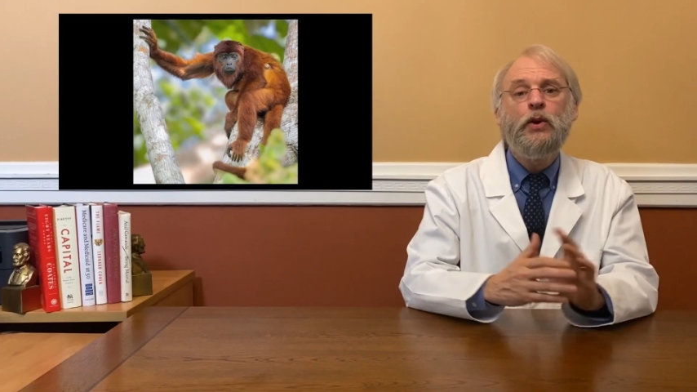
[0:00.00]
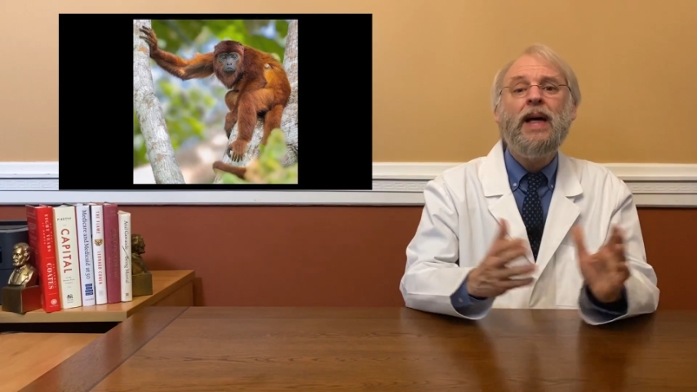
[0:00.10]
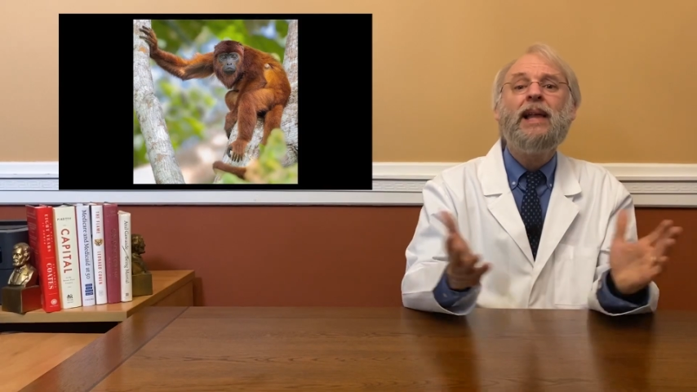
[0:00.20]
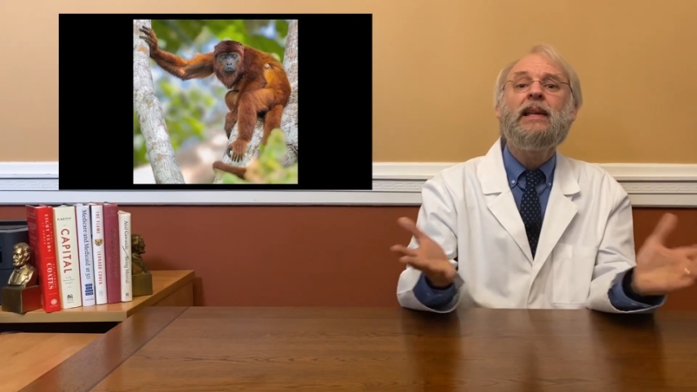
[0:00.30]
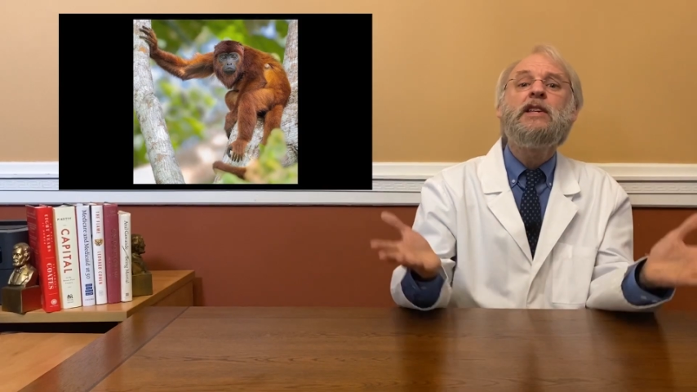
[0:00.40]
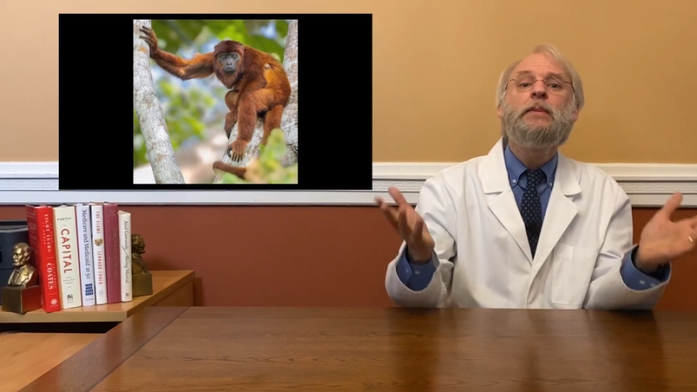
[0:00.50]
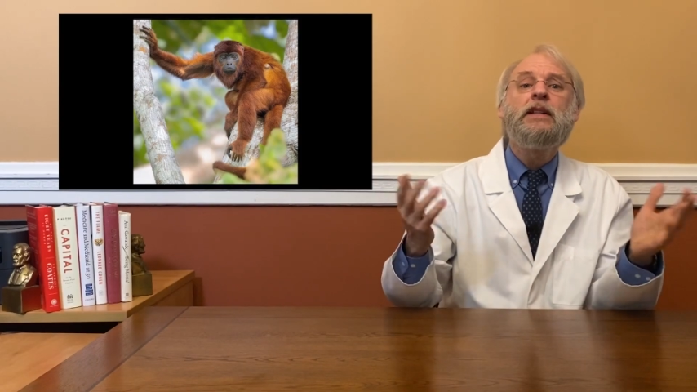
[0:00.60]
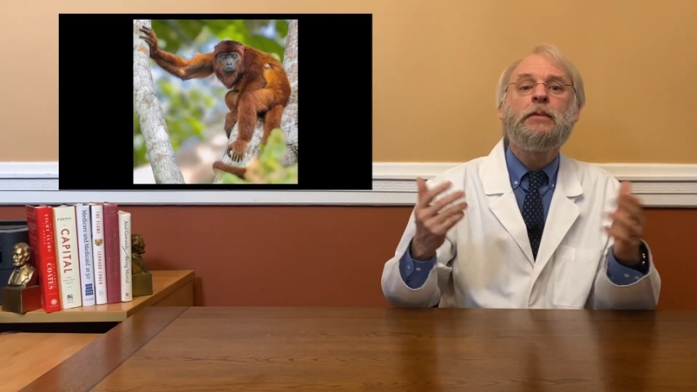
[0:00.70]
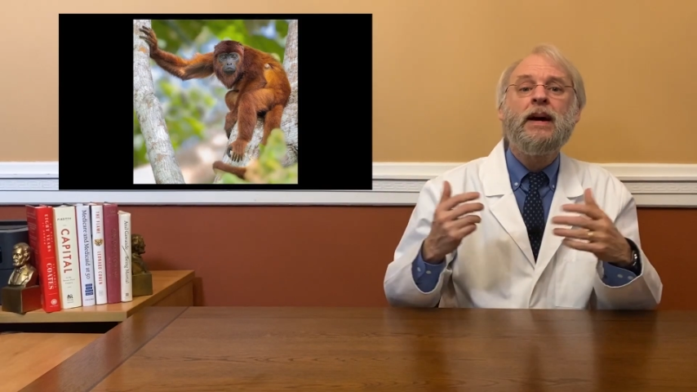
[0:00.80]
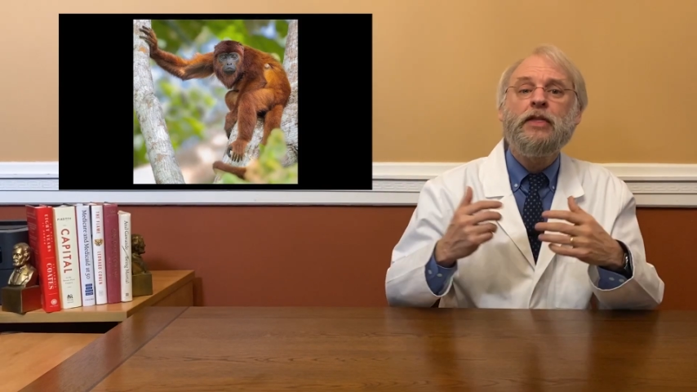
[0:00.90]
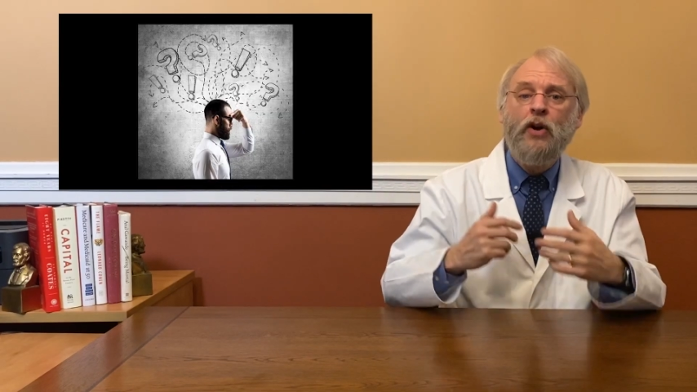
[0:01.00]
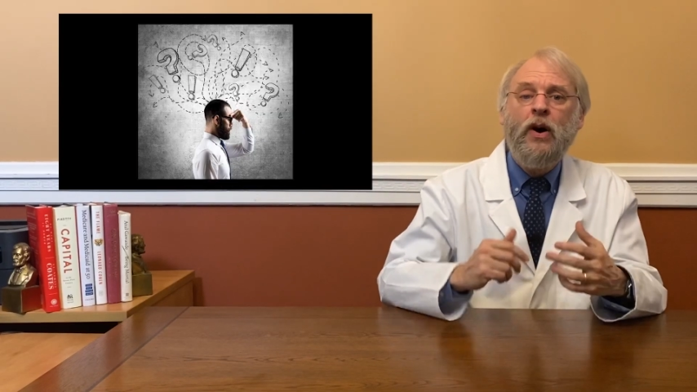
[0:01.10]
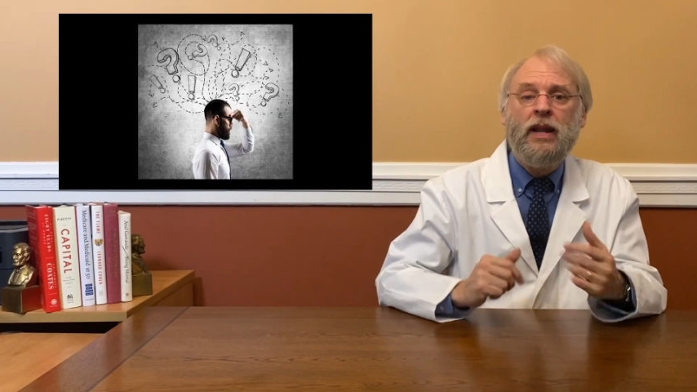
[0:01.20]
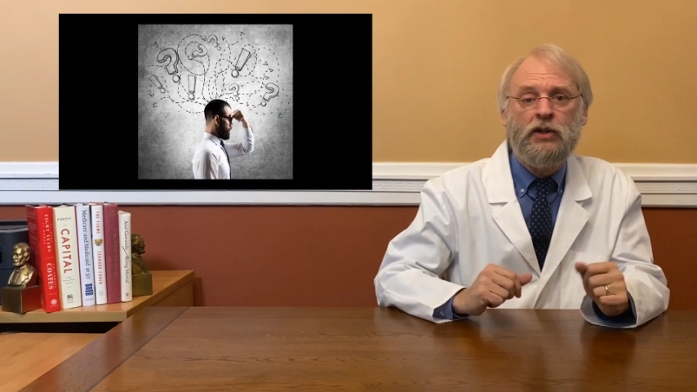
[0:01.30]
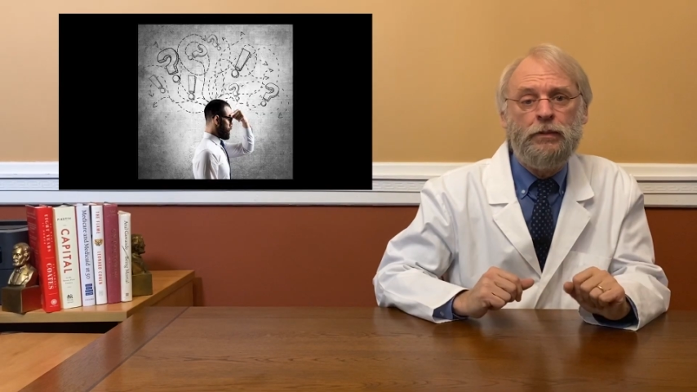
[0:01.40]
that leads me to my
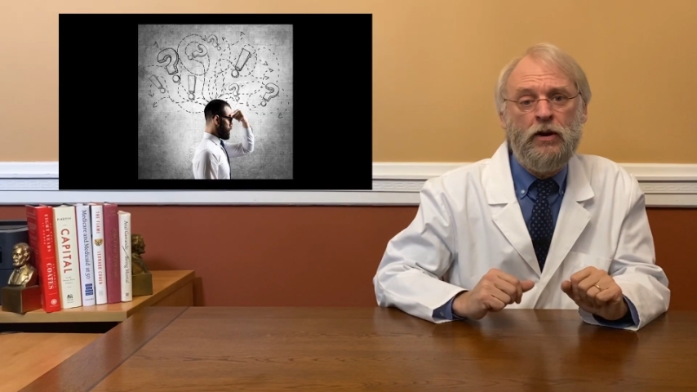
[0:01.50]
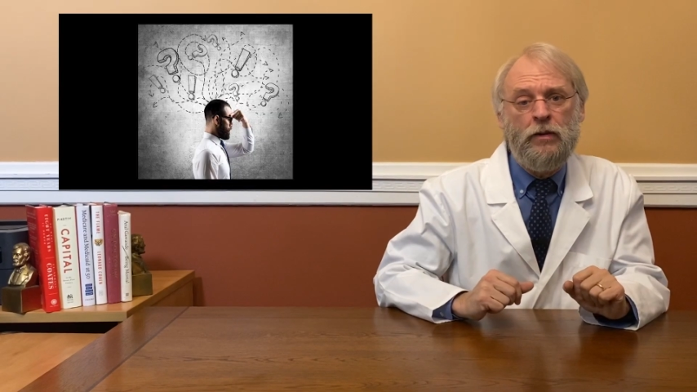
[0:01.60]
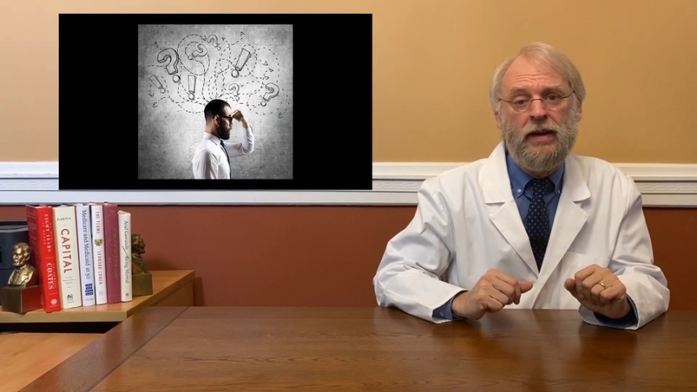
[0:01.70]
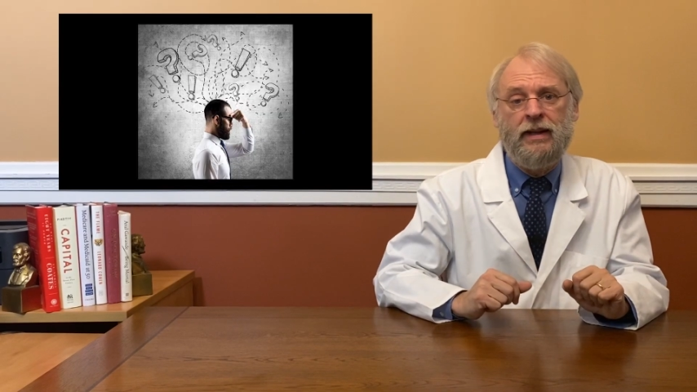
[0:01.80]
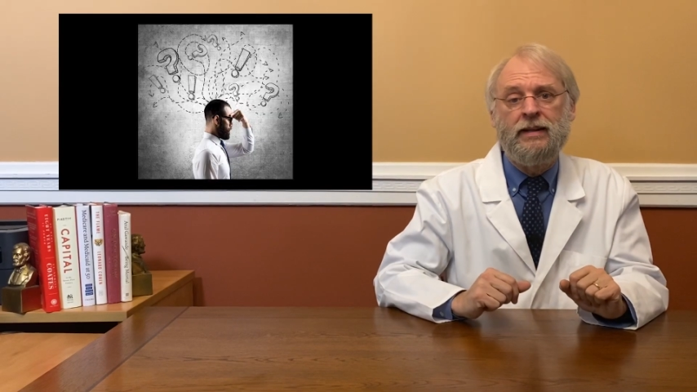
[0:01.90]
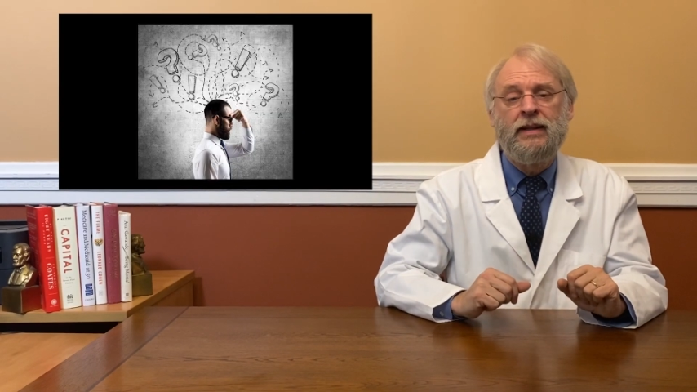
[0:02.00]
thought experiment.